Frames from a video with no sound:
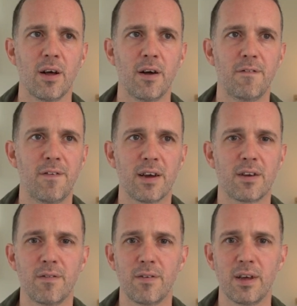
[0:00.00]

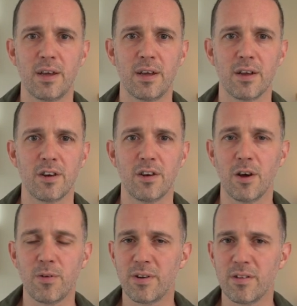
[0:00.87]
effectively
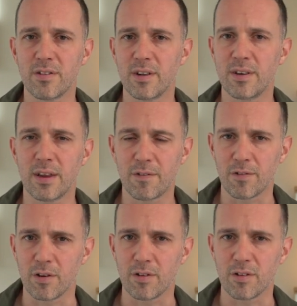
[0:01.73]
notice the
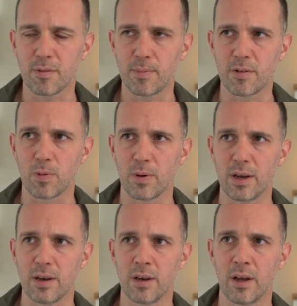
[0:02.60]
difference
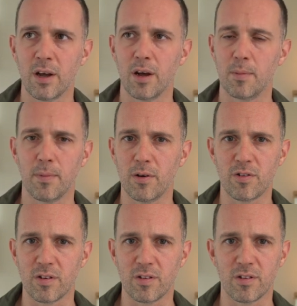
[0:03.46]
between
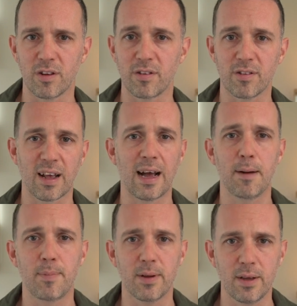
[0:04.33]
emotions such as
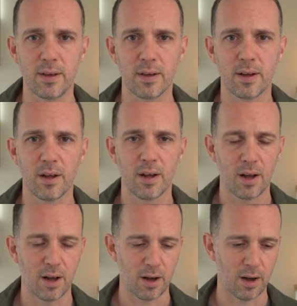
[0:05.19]
happy,
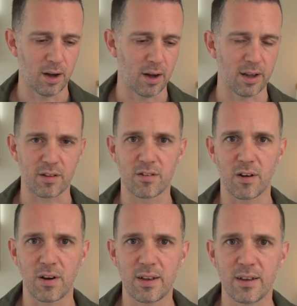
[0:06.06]

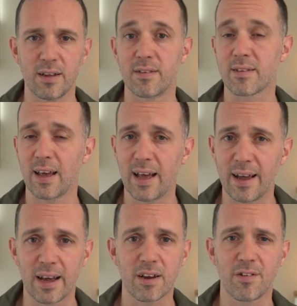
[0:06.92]
excited,
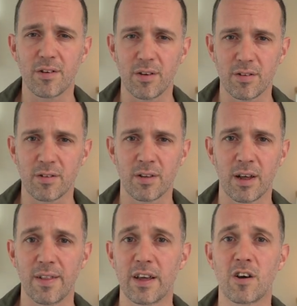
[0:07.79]
scared, anxious,
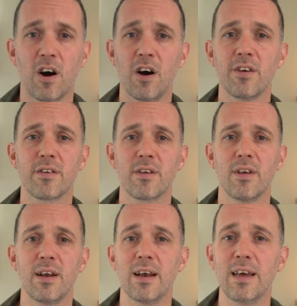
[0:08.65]
and they can't
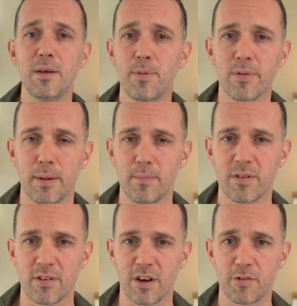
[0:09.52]
label them as
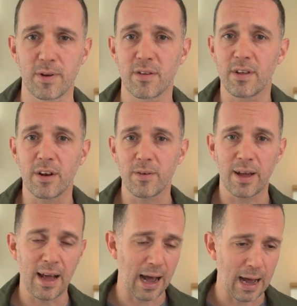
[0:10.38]
such because they don't
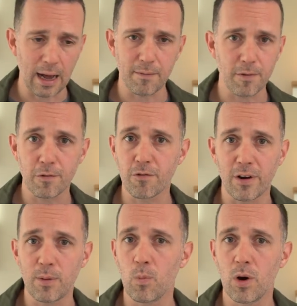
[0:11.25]
have a
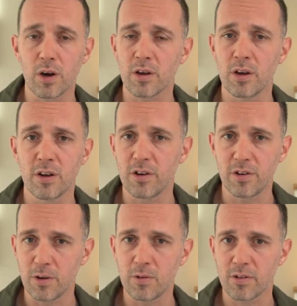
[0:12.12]
framework to
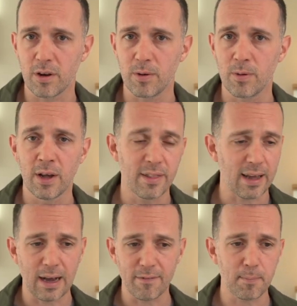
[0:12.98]
do so. They
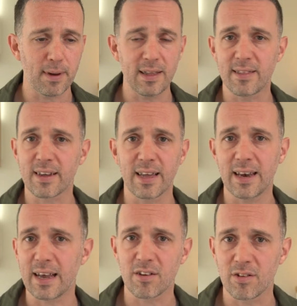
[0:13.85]
haven't made the
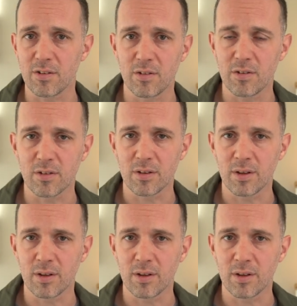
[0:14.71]
connections.